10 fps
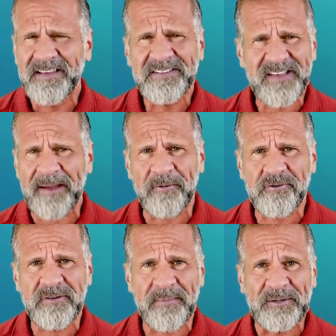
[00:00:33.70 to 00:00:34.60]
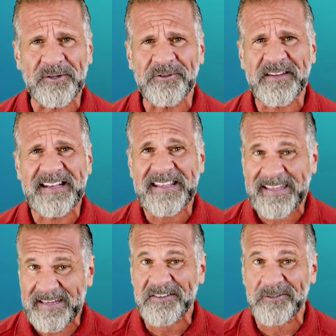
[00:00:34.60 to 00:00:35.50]
Cyber criminals can
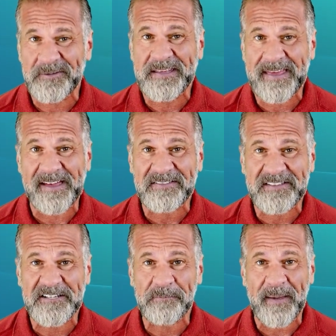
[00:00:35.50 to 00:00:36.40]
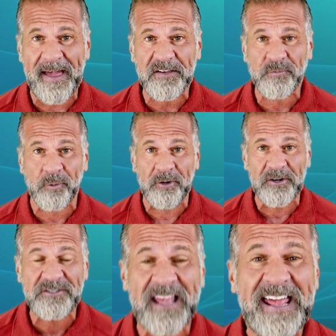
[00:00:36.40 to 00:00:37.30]
easily guess these
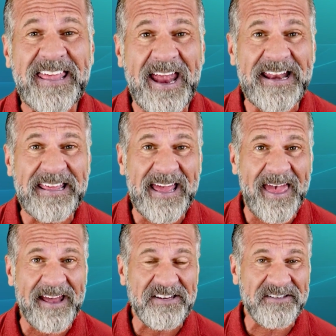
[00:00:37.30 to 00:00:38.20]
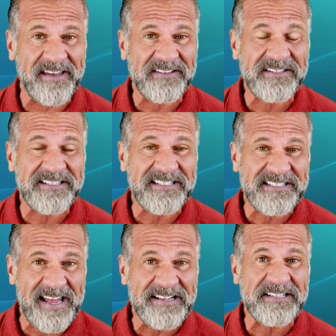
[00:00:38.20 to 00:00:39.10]
passwords, gaining access to
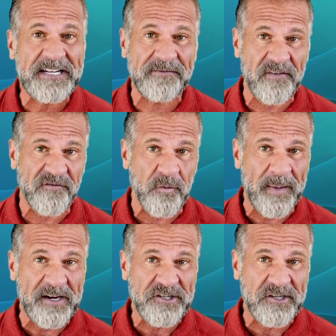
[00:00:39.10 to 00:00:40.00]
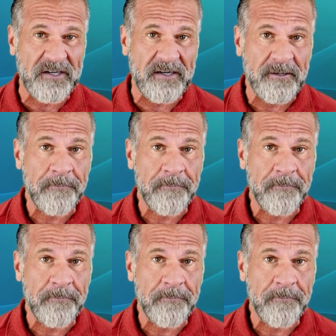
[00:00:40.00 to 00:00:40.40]
sensitive information.